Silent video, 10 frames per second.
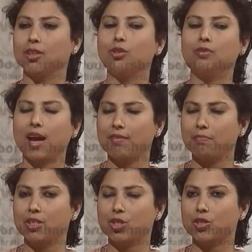yeah,
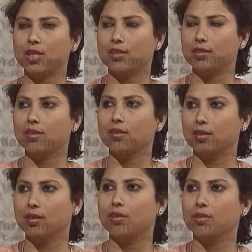political structures. That yeah.
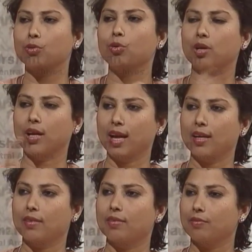You don't
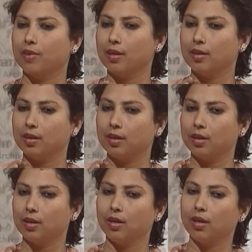like their
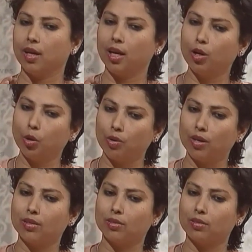
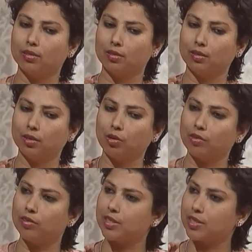ignoring the
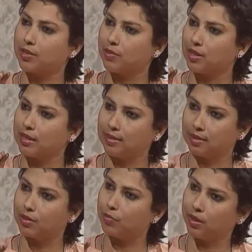contradictions which
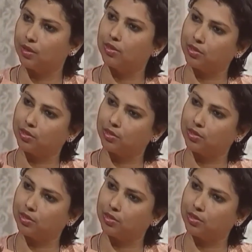exist within the